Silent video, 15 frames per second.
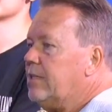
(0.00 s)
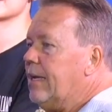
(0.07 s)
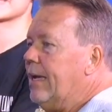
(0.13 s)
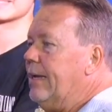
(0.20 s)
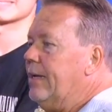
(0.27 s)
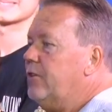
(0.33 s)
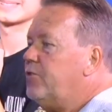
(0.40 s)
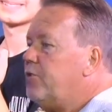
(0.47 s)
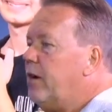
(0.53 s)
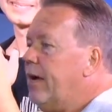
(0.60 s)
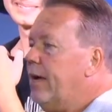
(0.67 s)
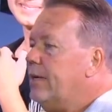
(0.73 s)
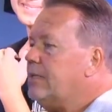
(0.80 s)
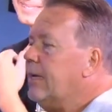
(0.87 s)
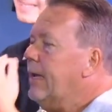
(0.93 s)
and he
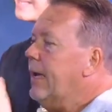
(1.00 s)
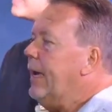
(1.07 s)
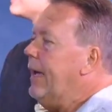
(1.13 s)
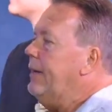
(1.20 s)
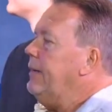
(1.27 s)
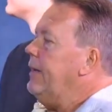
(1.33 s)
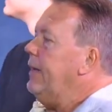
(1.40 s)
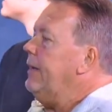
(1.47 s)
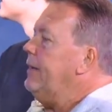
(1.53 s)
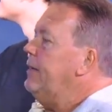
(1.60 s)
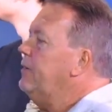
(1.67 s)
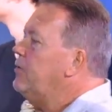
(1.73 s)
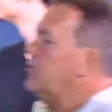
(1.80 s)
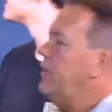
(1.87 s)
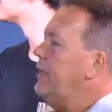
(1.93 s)
tries, and
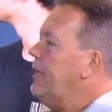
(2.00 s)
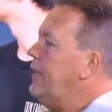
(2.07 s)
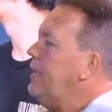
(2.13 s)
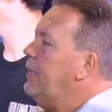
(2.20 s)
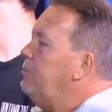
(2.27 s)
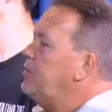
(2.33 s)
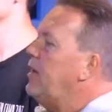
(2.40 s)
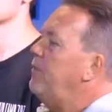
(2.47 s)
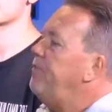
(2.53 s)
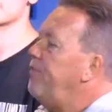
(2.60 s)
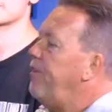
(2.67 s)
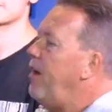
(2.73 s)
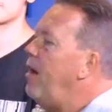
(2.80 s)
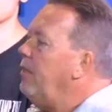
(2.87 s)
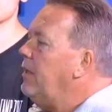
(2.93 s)
here's what he keeps on
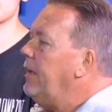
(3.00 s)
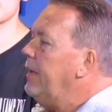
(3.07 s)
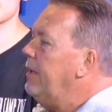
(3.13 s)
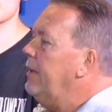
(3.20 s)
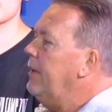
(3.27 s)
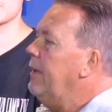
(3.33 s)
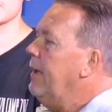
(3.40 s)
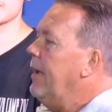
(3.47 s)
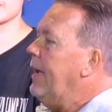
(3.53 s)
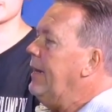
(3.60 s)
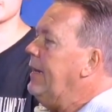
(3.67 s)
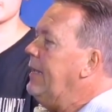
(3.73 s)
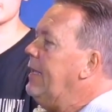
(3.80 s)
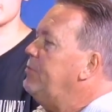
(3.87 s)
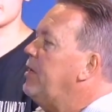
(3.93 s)
falling and
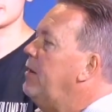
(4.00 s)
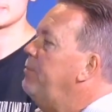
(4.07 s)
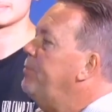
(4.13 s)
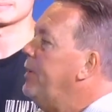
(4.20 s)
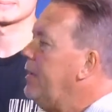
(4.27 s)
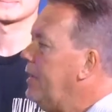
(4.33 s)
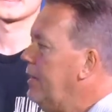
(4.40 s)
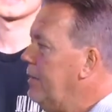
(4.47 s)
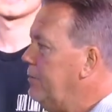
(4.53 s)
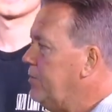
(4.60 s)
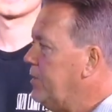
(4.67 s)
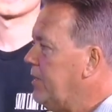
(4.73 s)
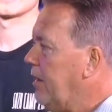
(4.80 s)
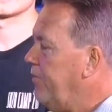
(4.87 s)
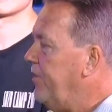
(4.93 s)
he keeps on picking
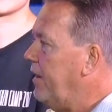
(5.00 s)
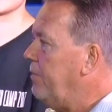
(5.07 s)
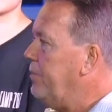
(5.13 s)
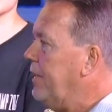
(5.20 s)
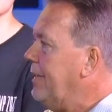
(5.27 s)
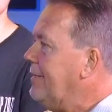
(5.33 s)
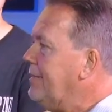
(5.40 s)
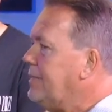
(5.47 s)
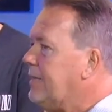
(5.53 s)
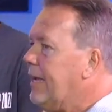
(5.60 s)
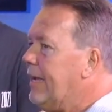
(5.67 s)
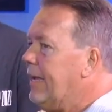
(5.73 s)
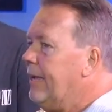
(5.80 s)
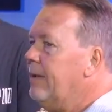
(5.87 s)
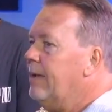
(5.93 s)
himself up and
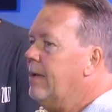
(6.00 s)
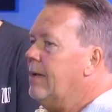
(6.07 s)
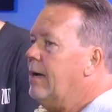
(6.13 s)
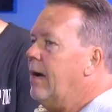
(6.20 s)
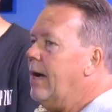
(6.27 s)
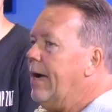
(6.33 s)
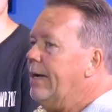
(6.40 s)
saying, I